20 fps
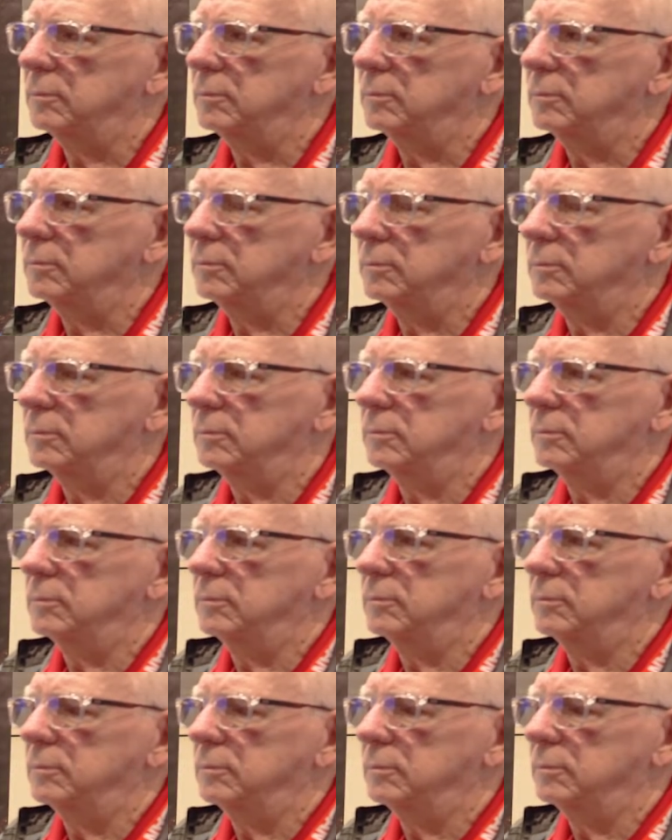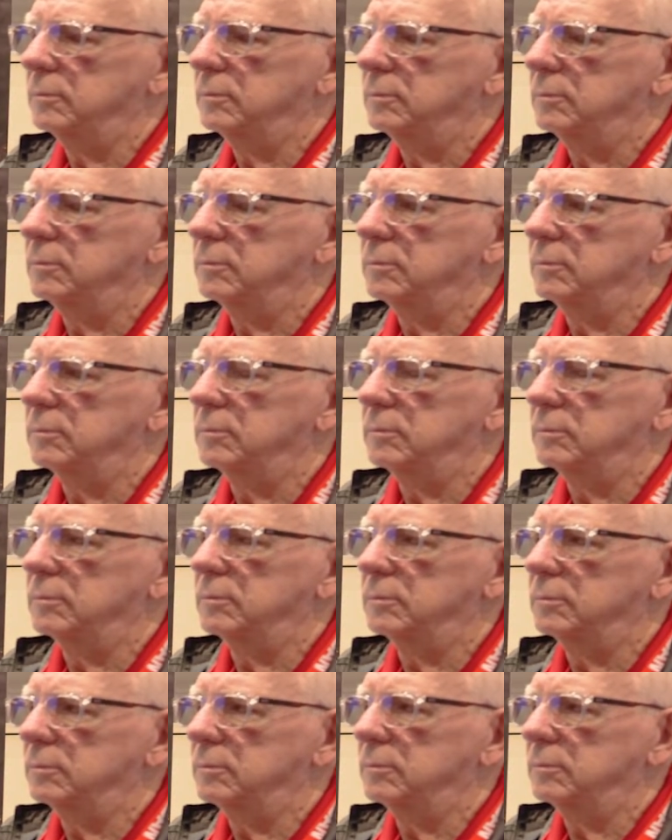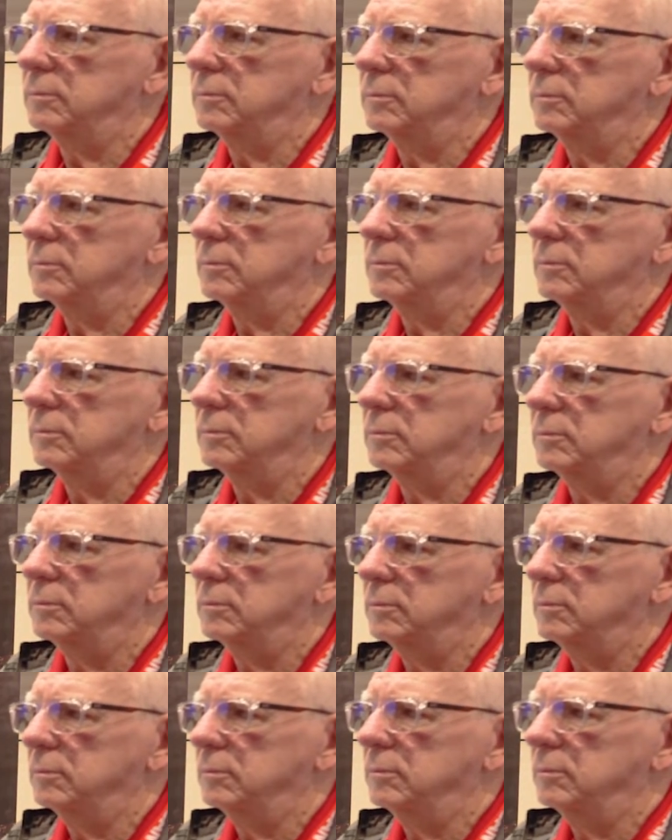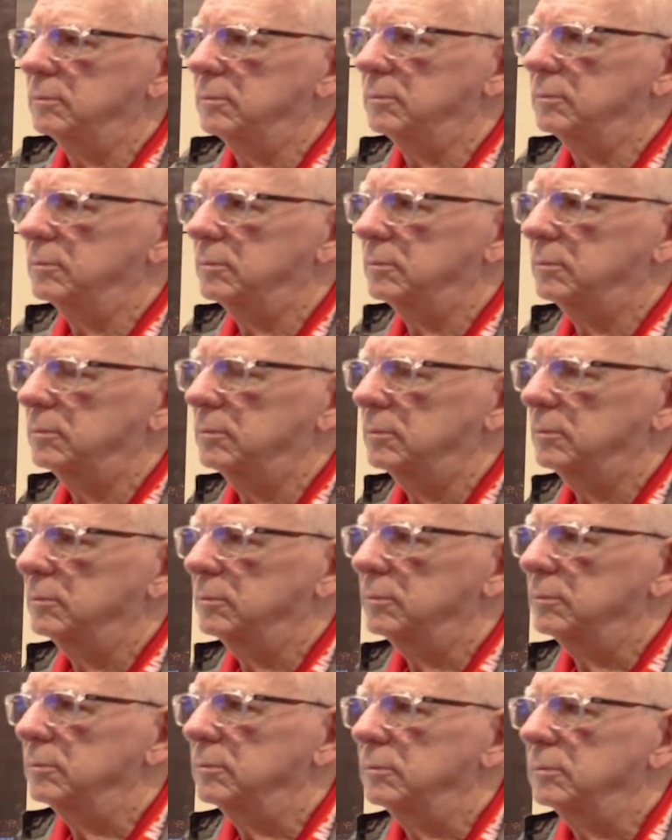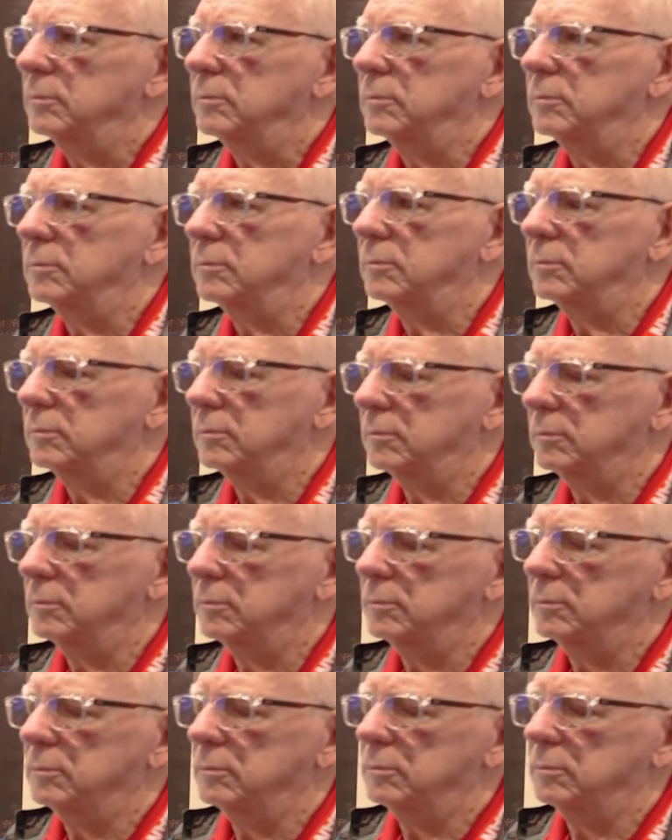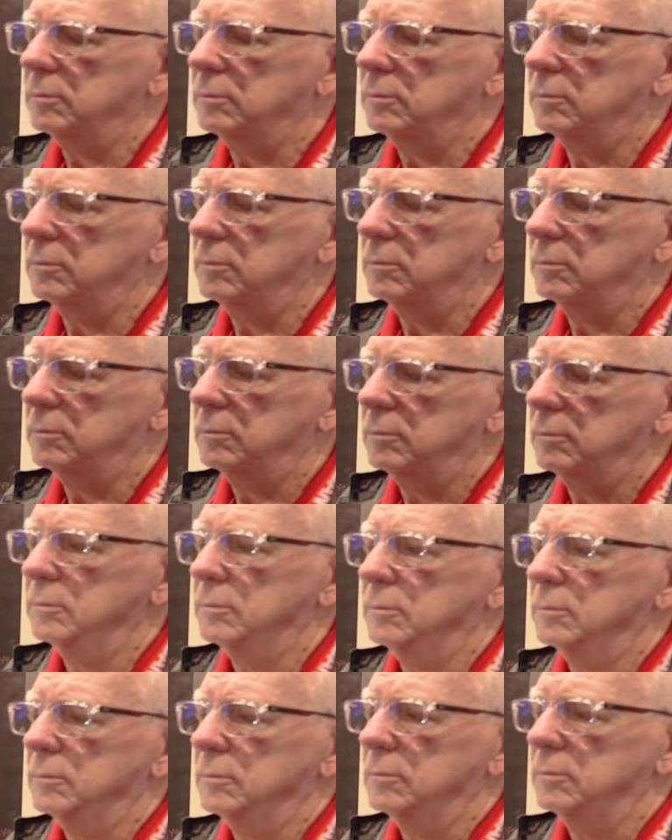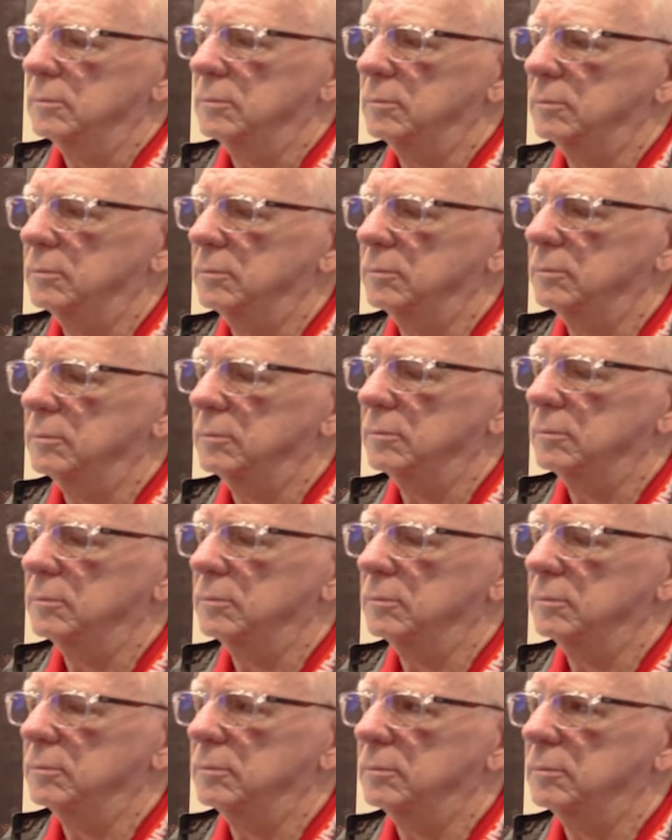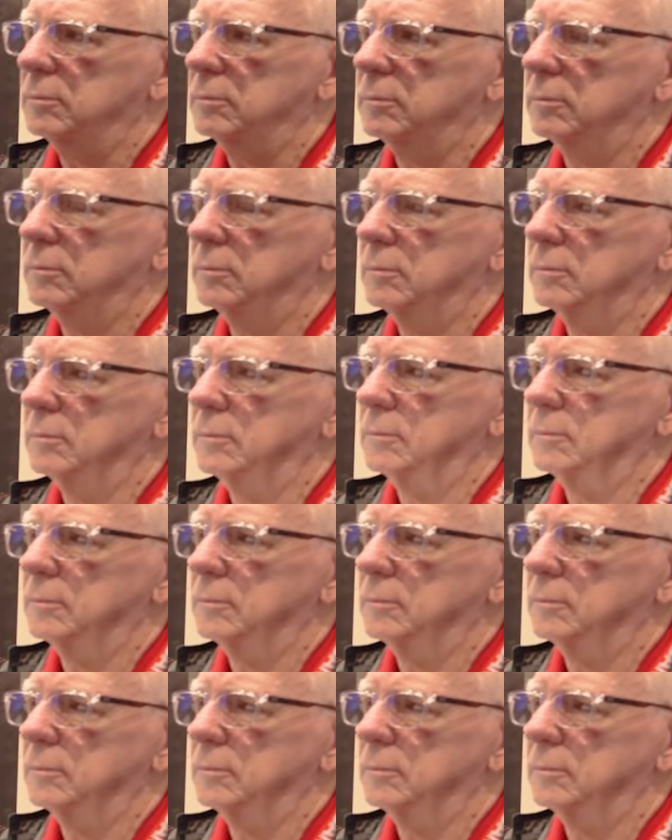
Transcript: (silent)